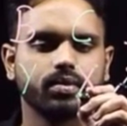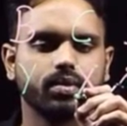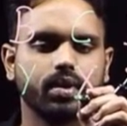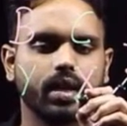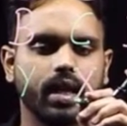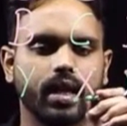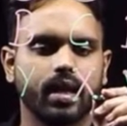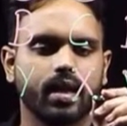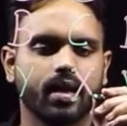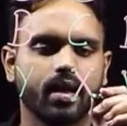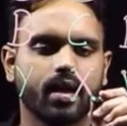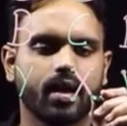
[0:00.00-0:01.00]
3
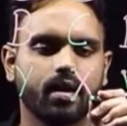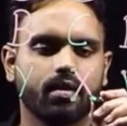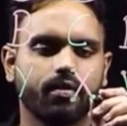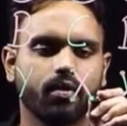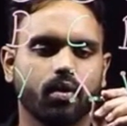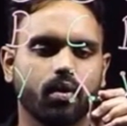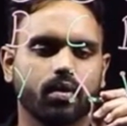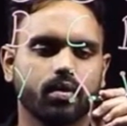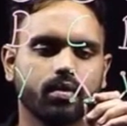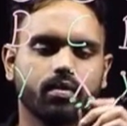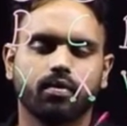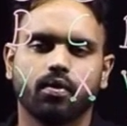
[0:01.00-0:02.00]
and a 4.
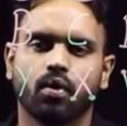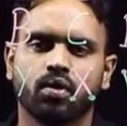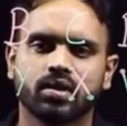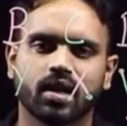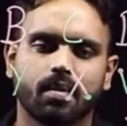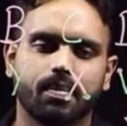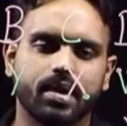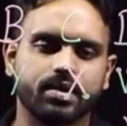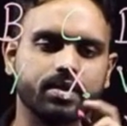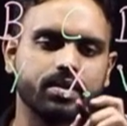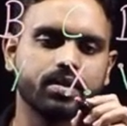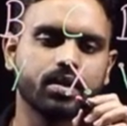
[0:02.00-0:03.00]
4 sharp
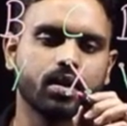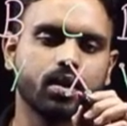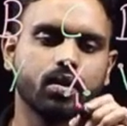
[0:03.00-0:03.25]
edges.